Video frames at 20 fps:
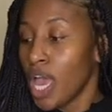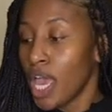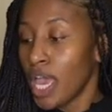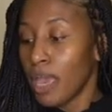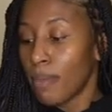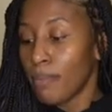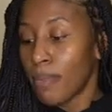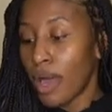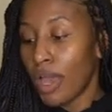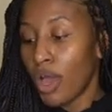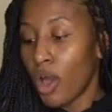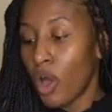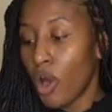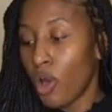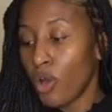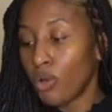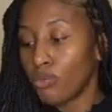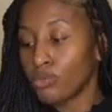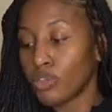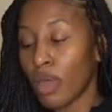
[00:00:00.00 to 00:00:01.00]
in my
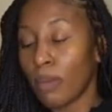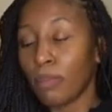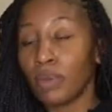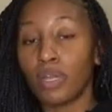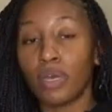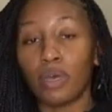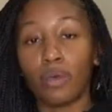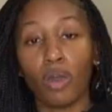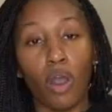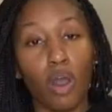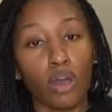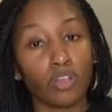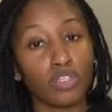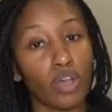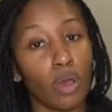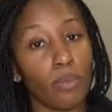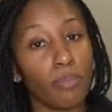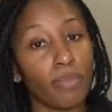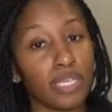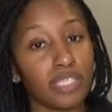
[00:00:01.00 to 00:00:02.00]
home, so I'm gonna
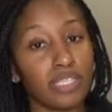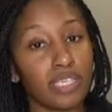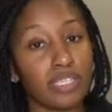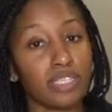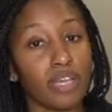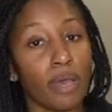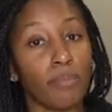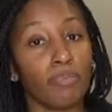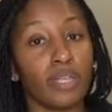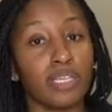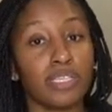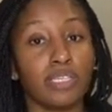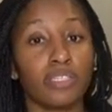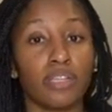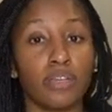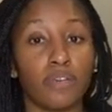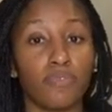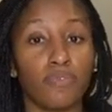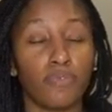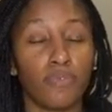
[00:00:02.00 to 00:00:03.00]
also mix this up. This is
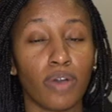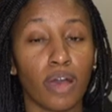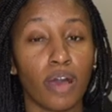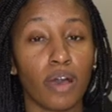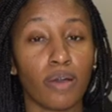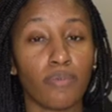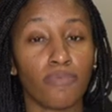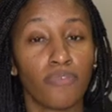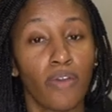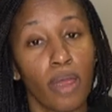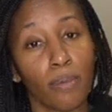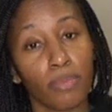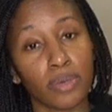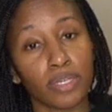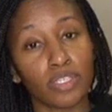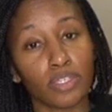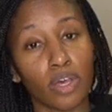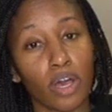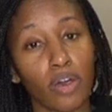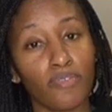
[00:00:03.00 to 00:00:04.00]
the
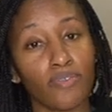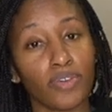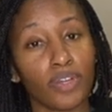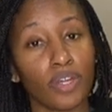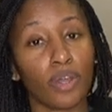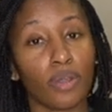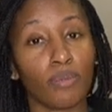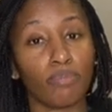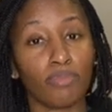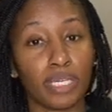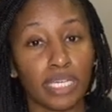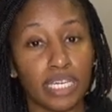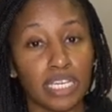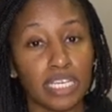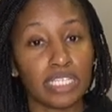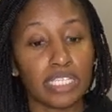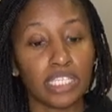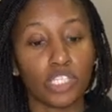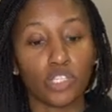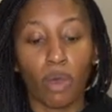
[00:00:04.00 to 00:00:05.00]
fabric softener
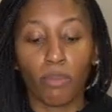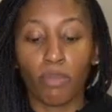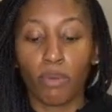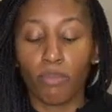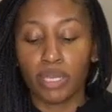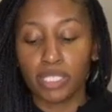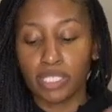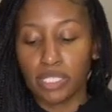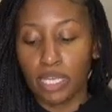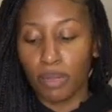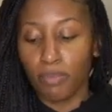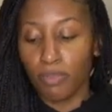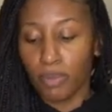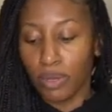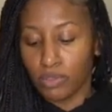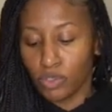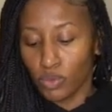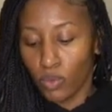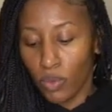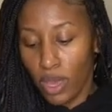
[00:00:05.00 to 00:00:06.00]
beads, so I'm gonna mix that up in
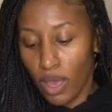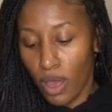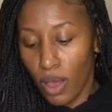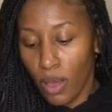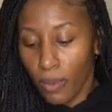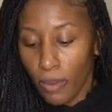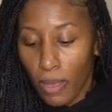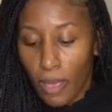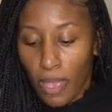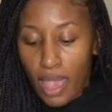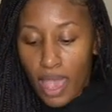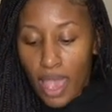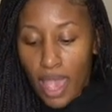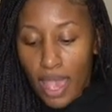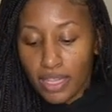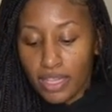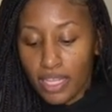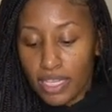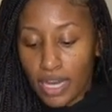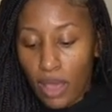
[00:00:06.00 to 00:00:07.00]
as well.
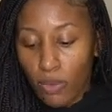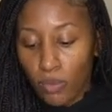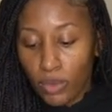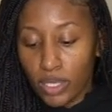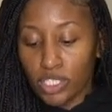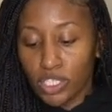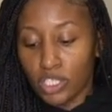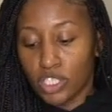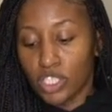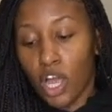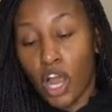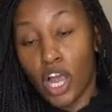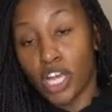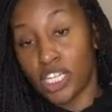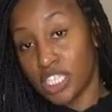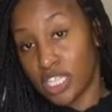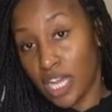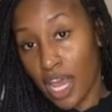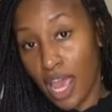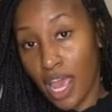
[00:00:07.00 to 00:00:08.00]
And then I went to
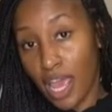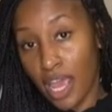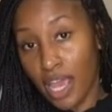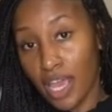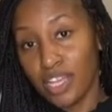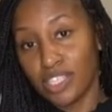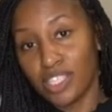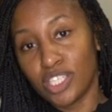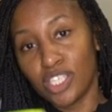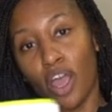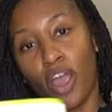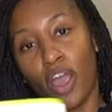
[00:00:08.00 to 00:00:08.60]
Target,